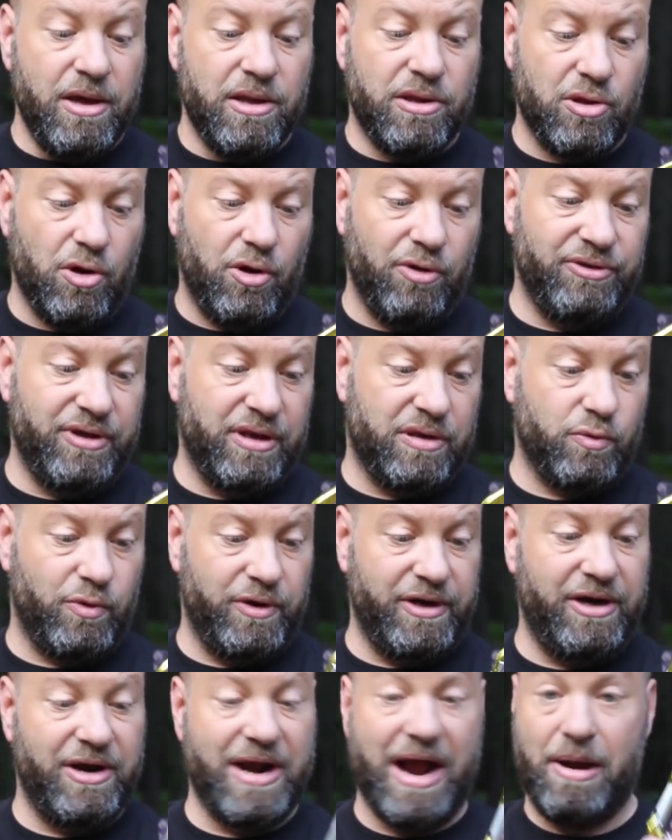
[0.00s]
so this
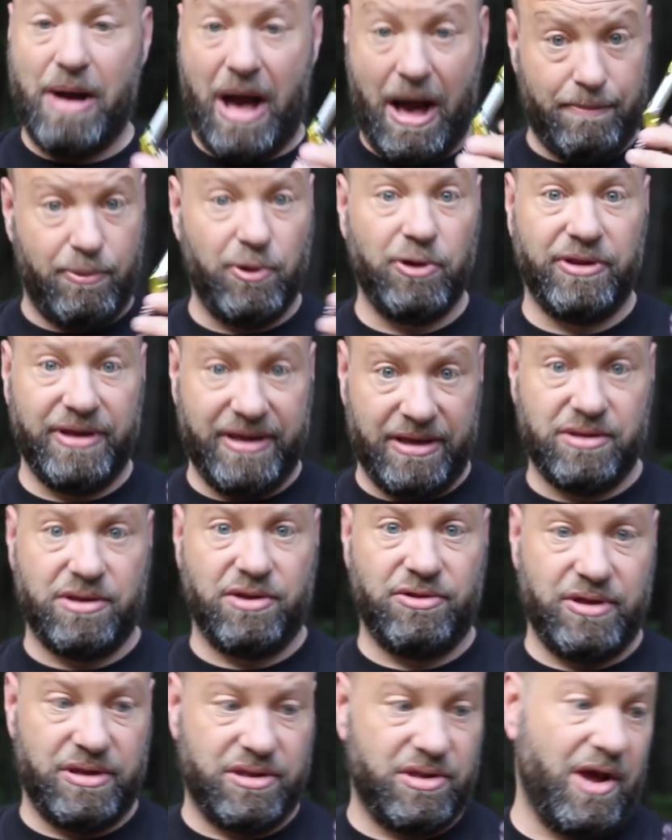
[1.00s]
one here i'll, I'll put links
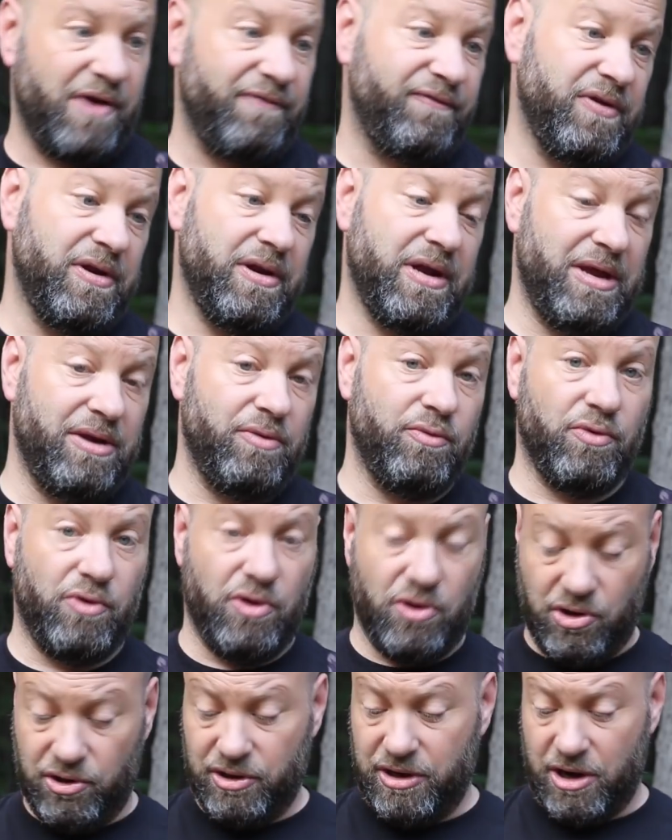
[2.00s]
to this stuff and in, in
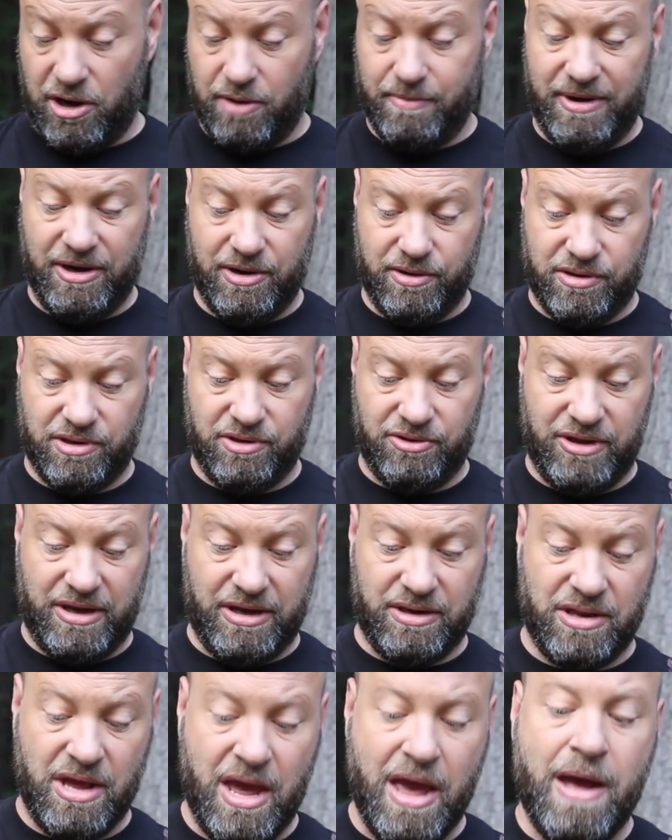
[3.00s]
good carabiners and
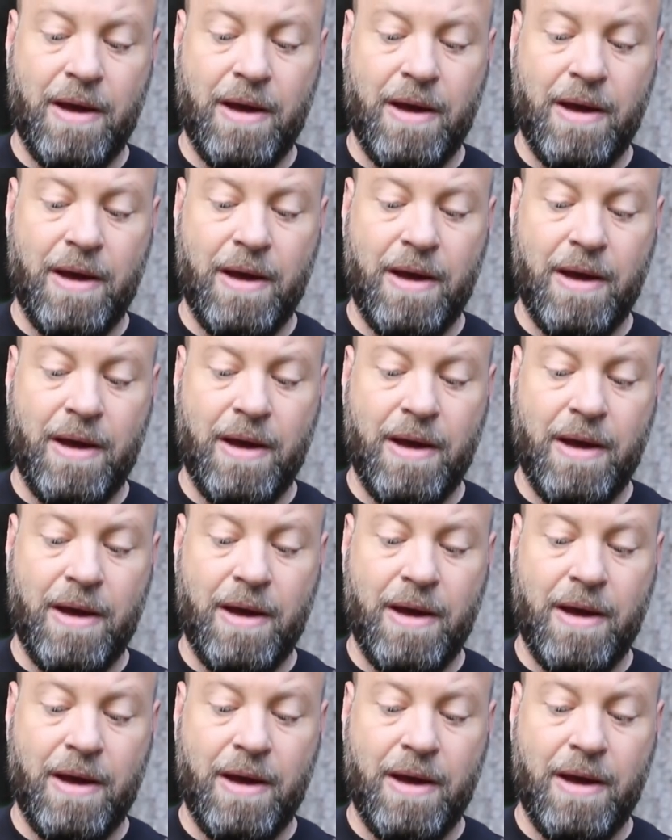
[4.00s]
things